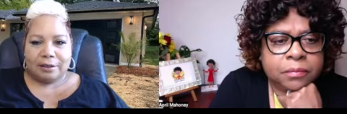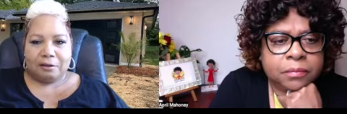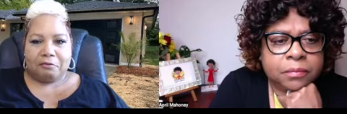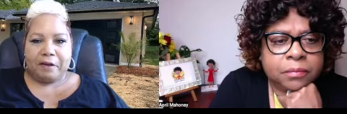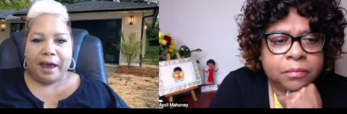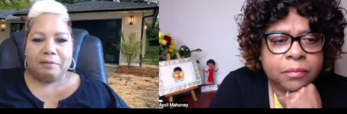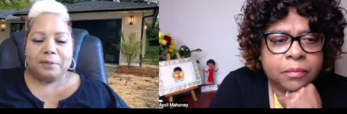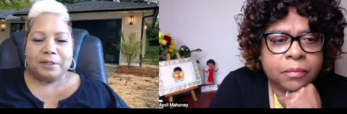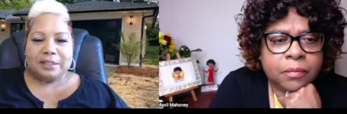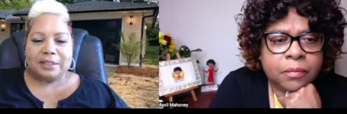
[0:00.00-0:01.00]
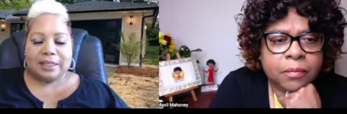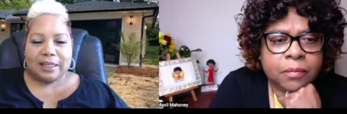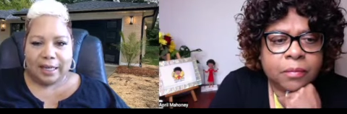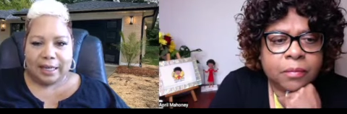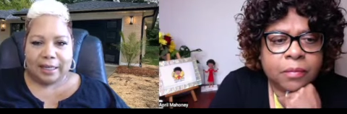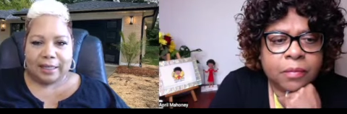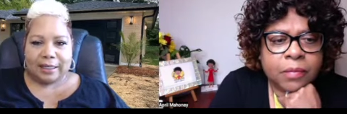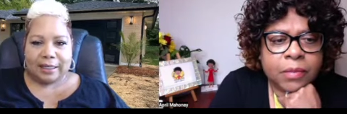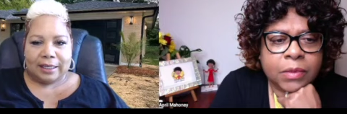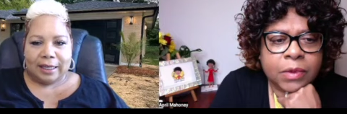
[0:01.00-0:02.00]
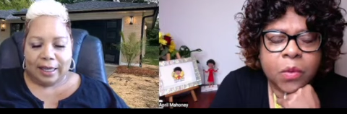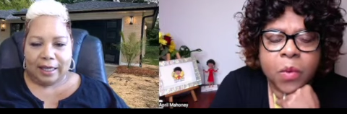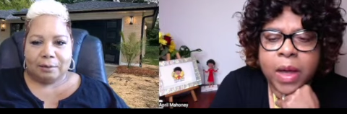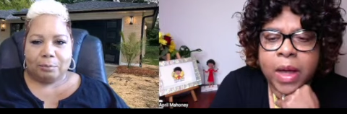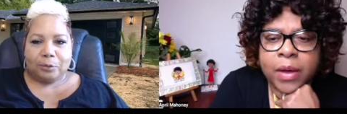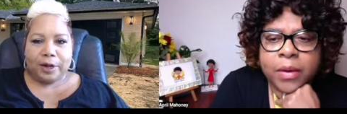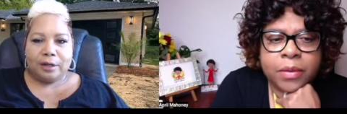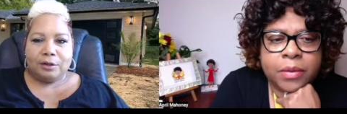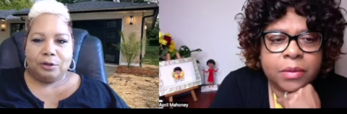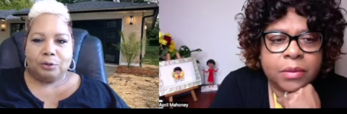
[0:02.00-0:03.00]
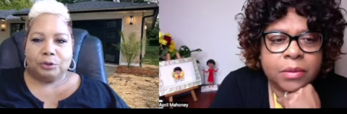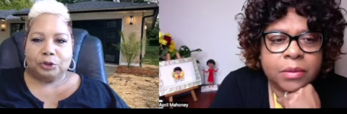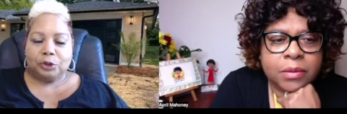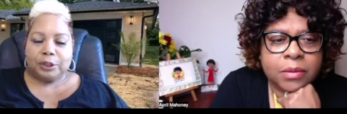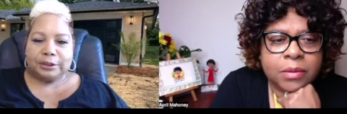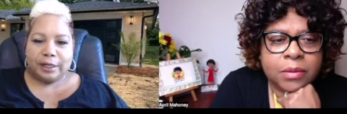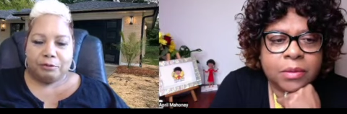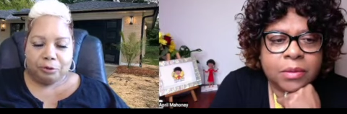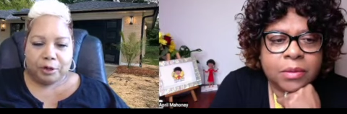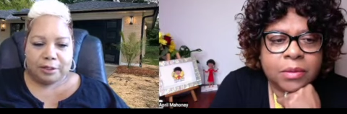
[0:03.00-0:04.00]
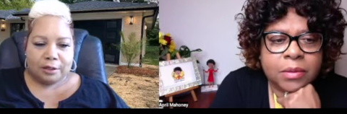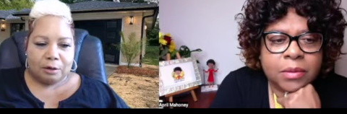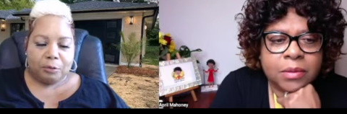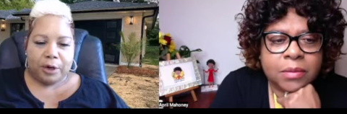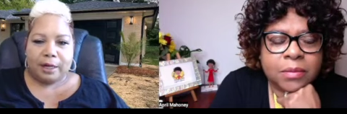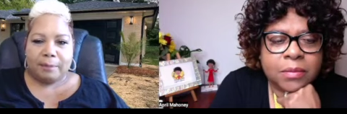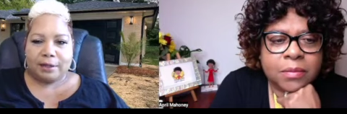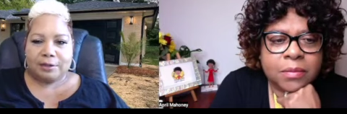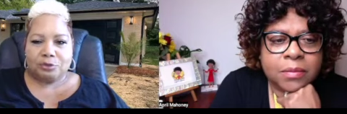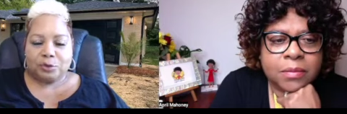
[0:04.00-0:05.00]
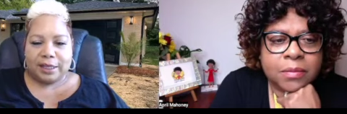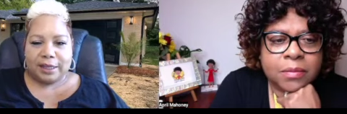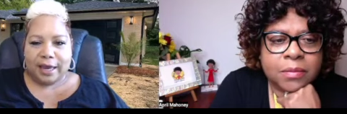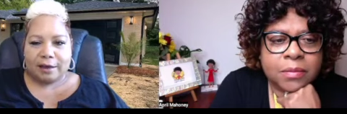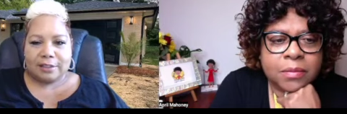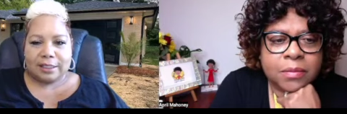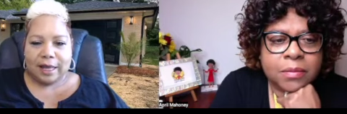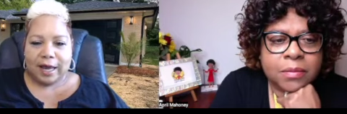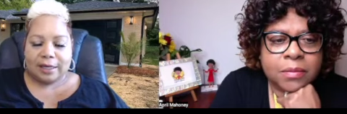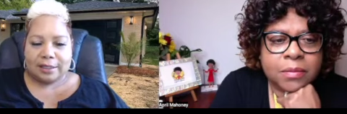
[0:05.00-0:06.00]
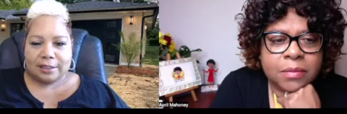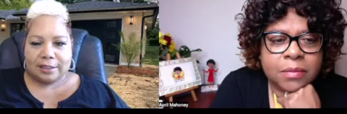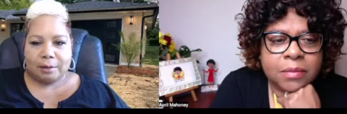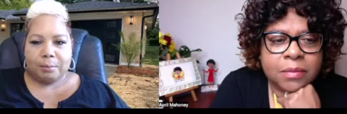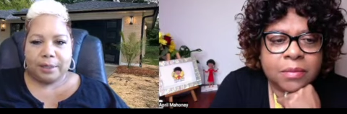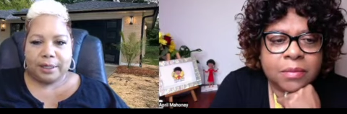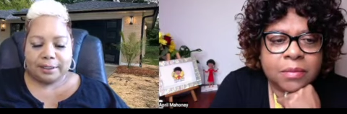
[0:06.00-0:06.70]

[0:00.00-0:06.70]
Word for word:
Speaker 1: Five pieces of land, and a brand new short-term rental is going to bring in about twenty thousand dollars a month.